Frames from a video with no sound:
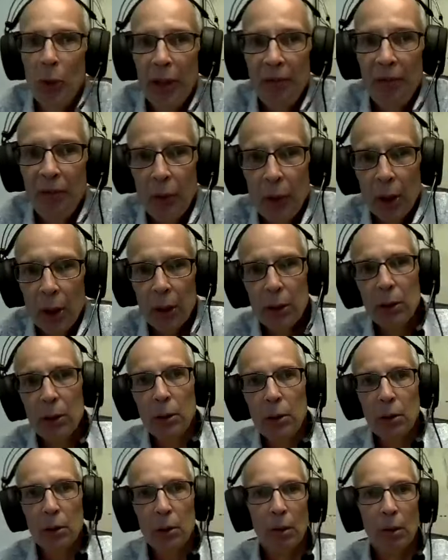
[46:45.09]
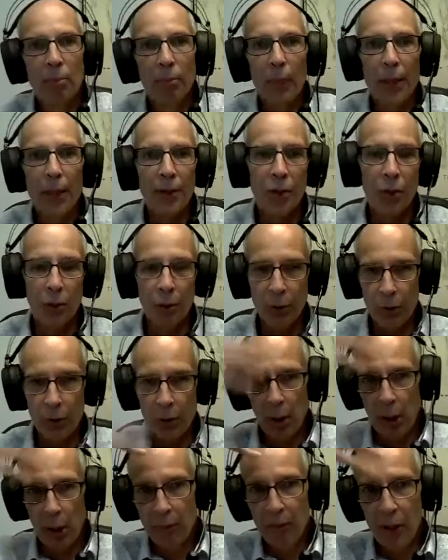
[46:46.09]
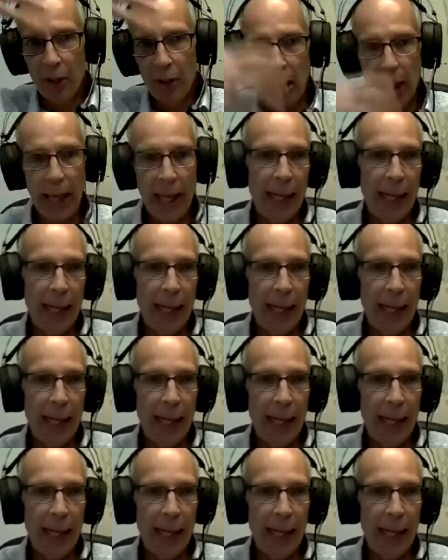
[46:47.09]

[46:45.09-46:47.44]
We've done the muscles of the